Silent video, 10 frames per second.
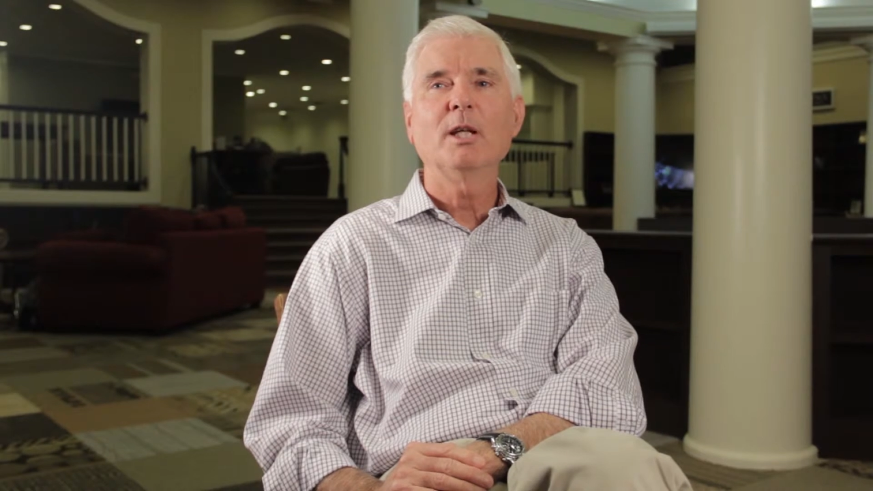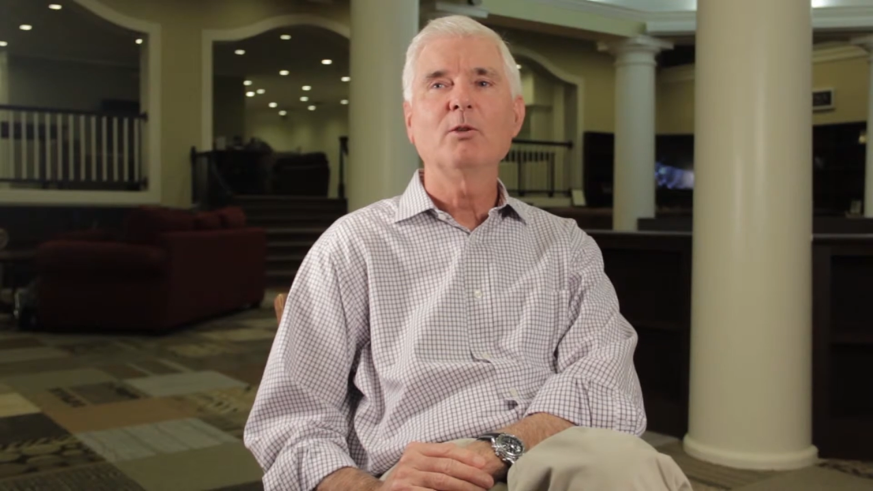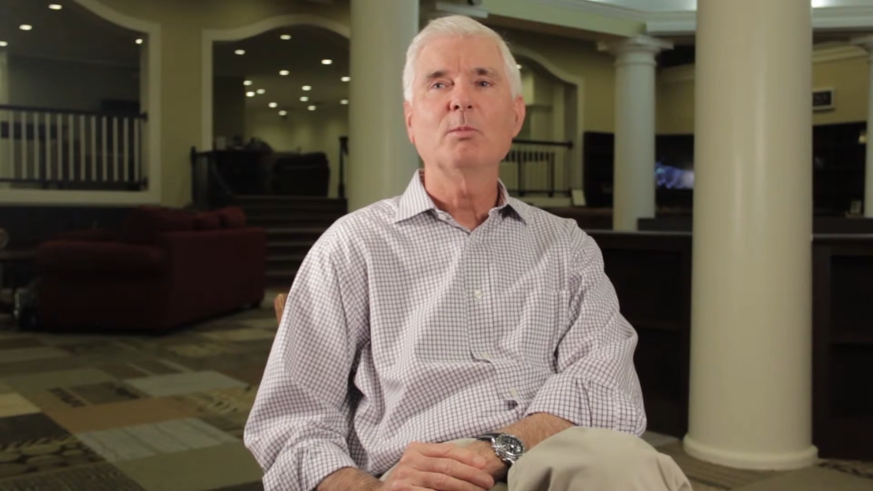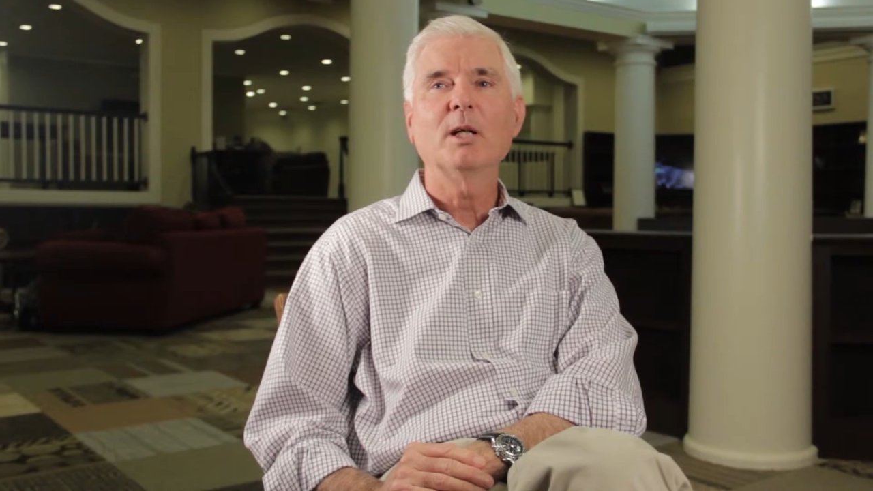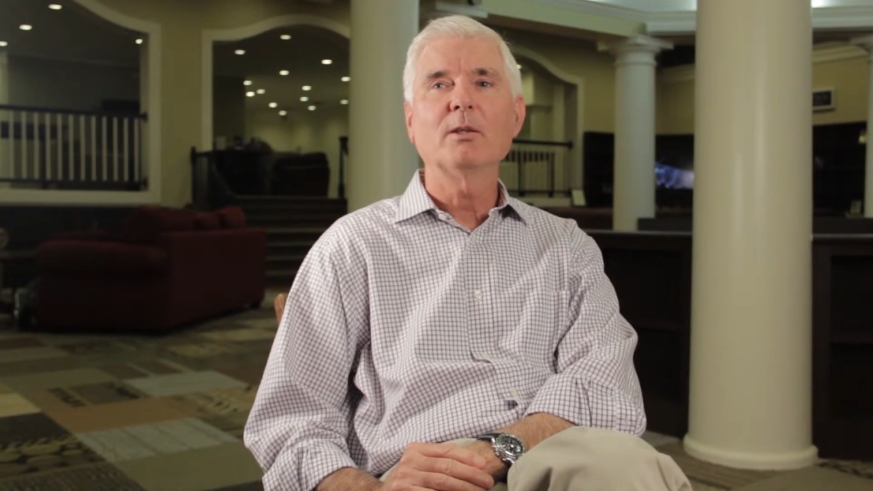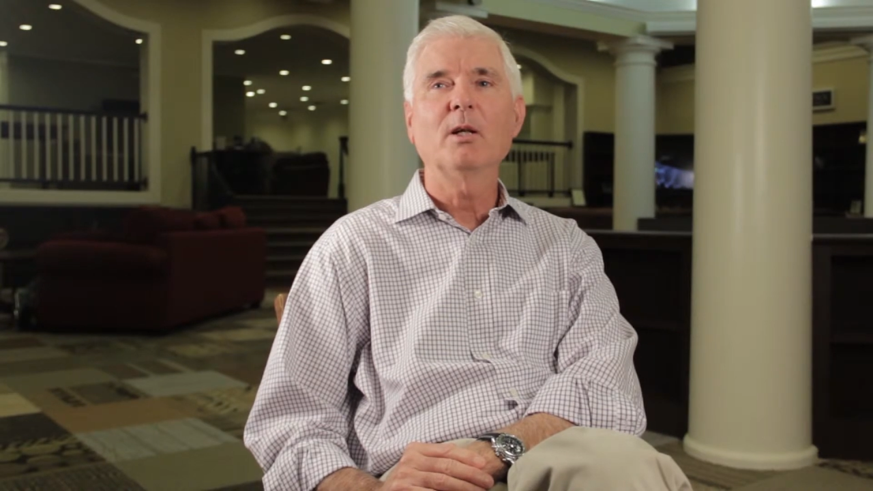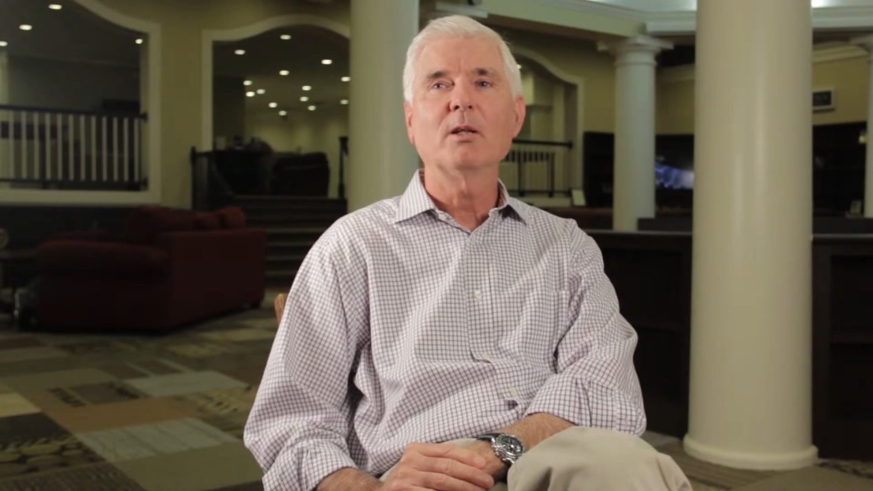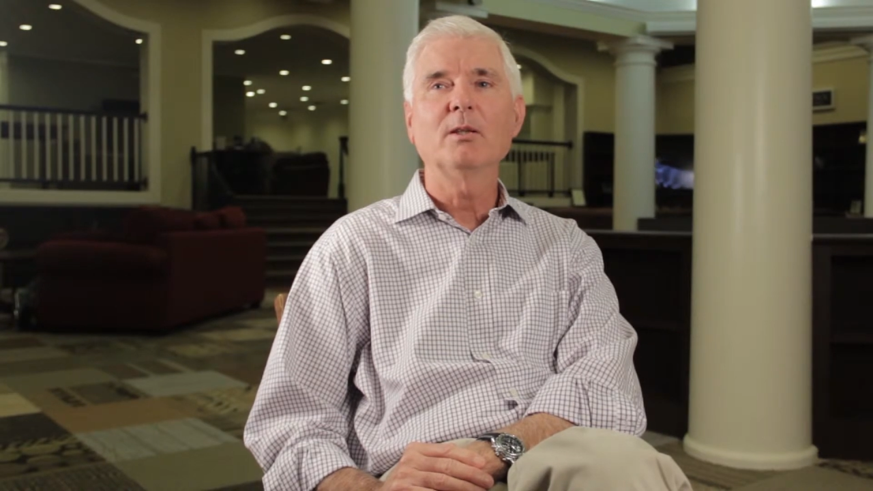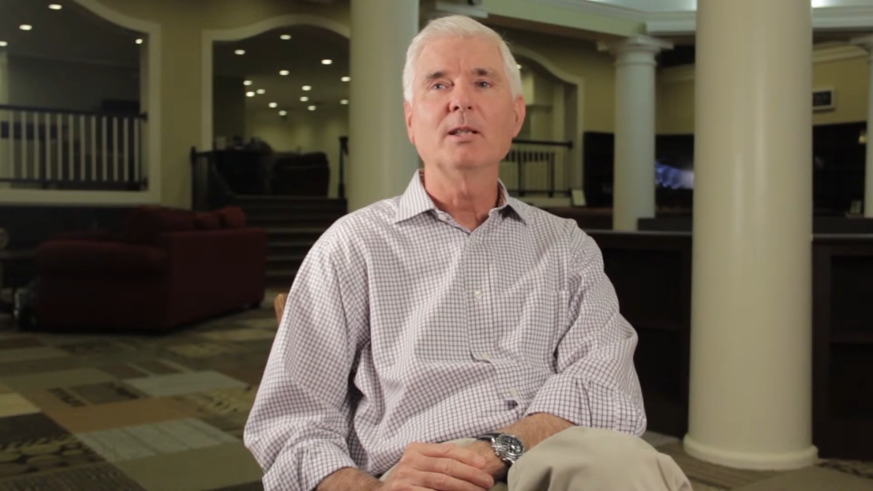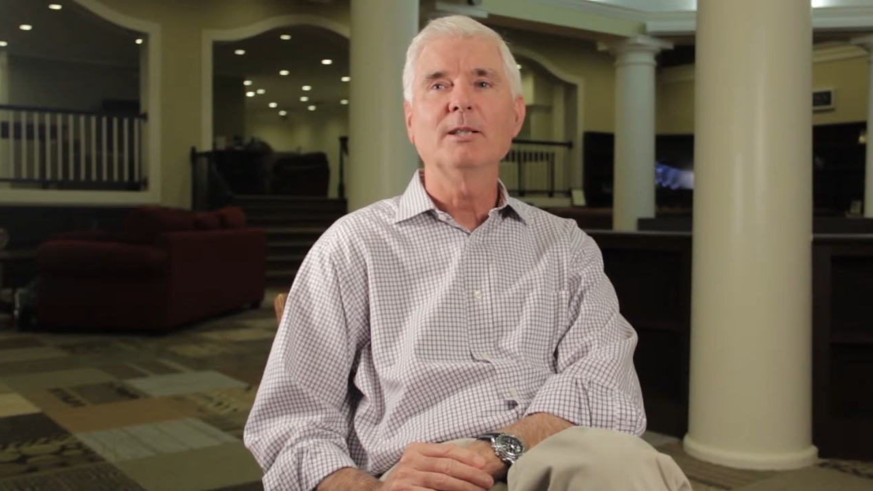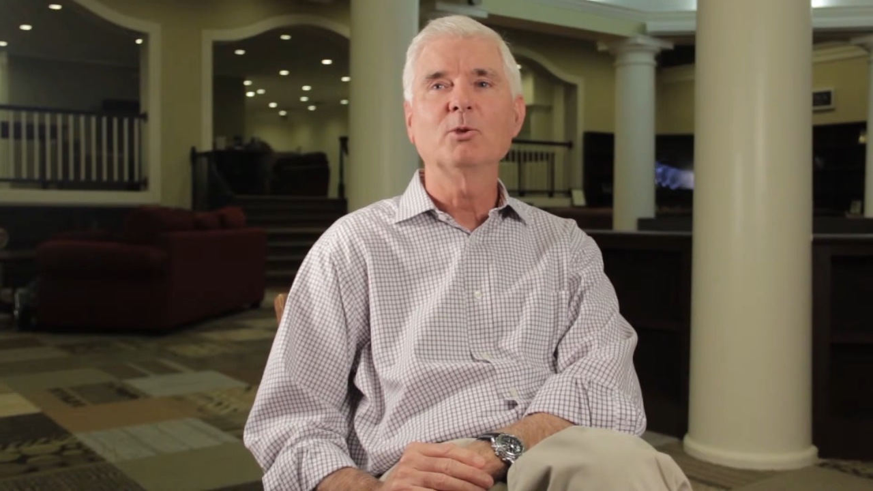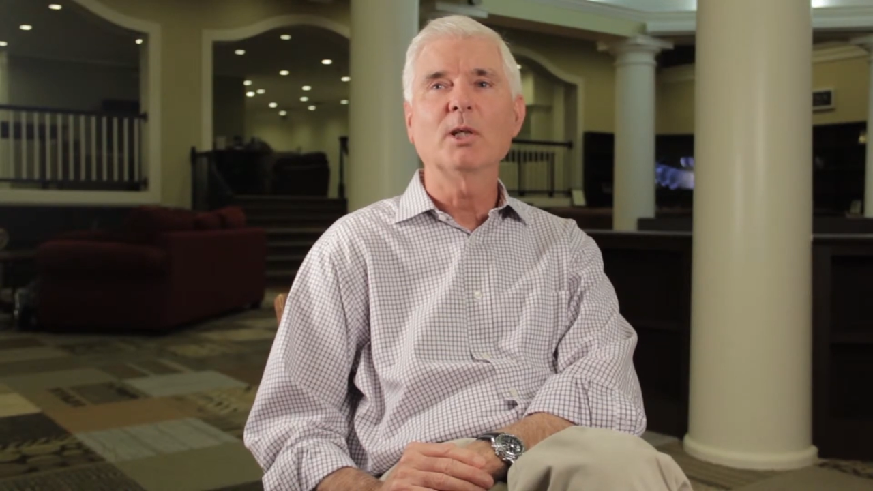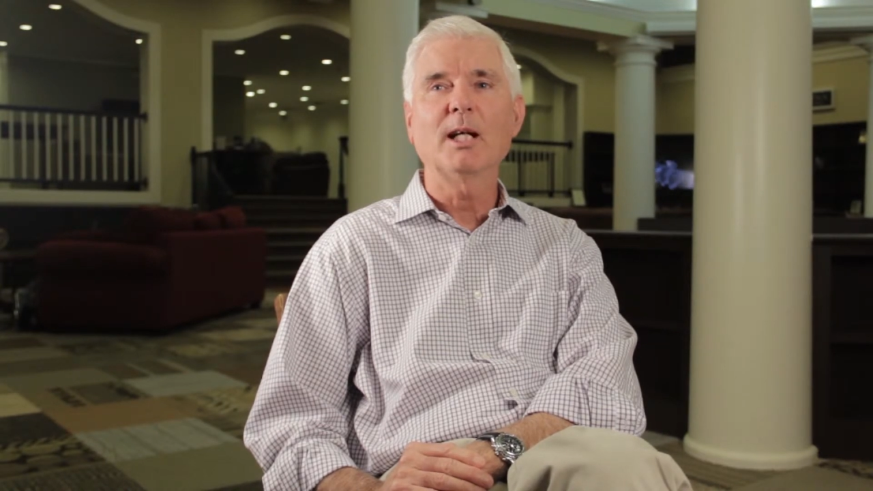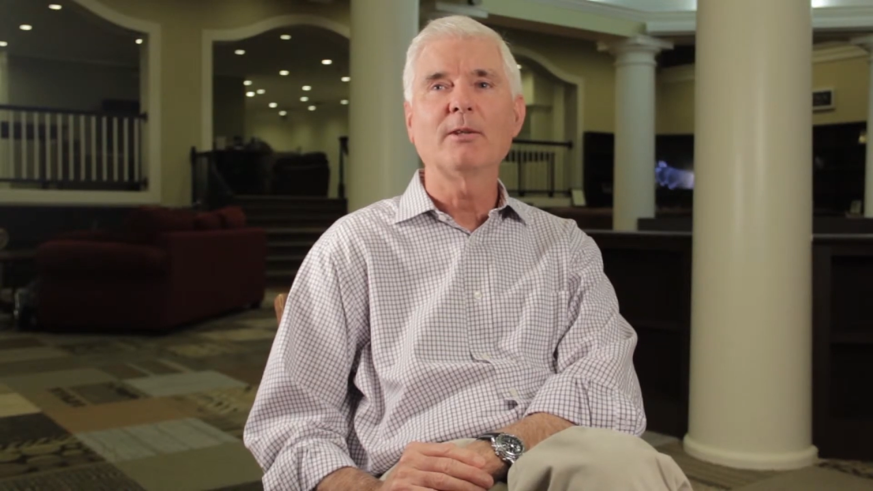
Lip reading: came to my daughter and said,